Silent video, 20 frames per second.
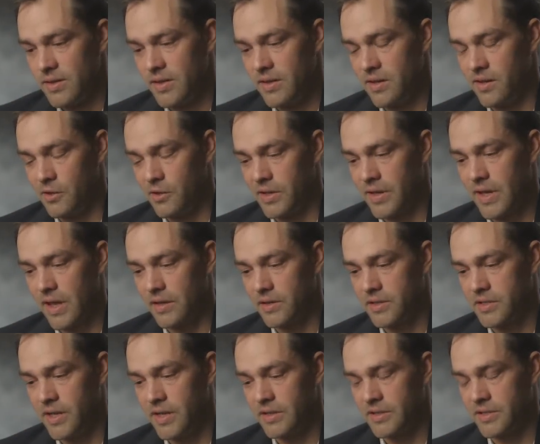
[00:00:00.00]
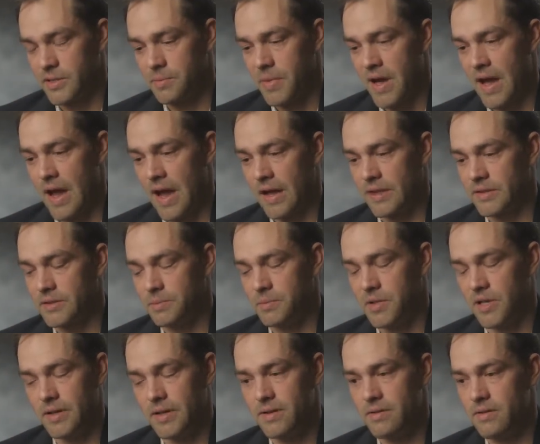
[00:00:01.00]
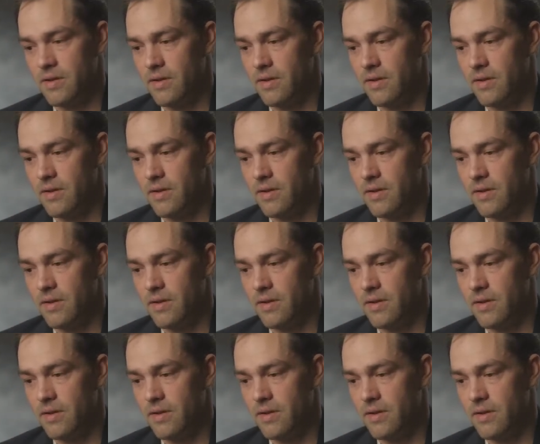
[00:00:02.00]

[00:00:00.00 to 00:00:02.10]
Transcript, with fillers: you know, you can't change the past, but